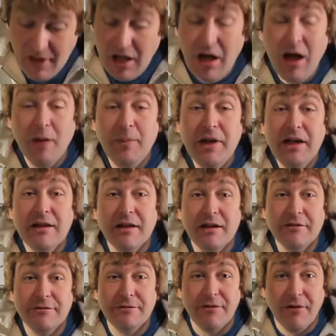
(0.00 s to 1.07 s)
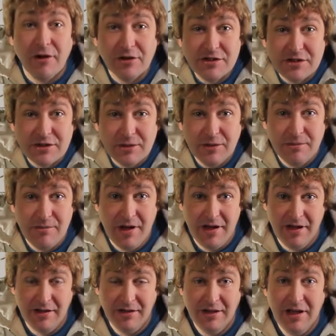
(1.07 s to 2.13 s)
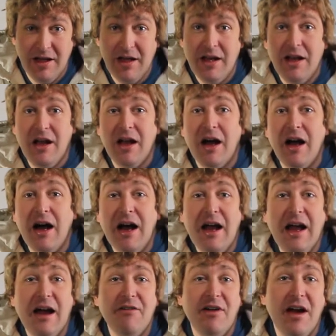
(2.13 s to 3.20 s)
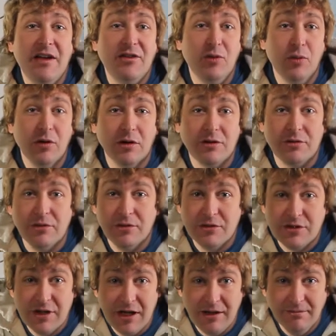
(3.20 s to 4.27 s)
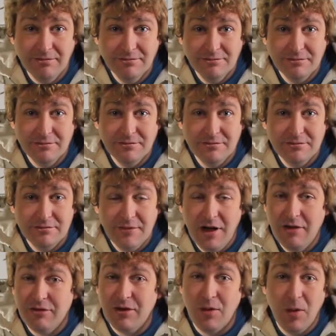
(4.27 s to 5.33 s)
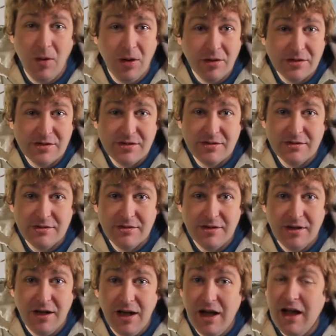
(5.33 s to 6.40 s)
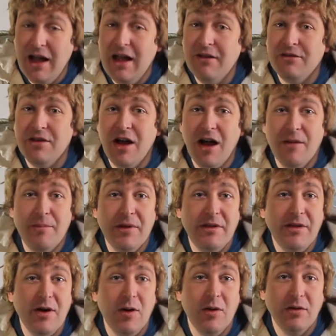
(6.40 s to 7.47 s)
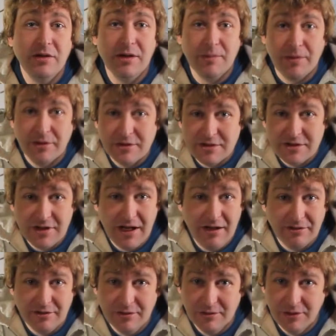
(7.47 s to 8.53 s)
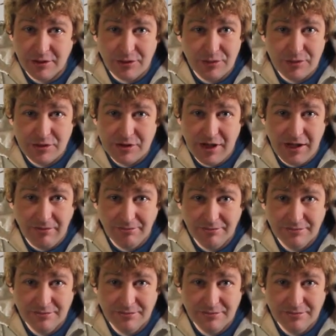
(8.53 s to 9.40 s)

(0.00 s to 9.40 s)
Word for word: I'll be the first to admit it. I have had to work through shame. Of course, I have not been the only person to have to work through shame.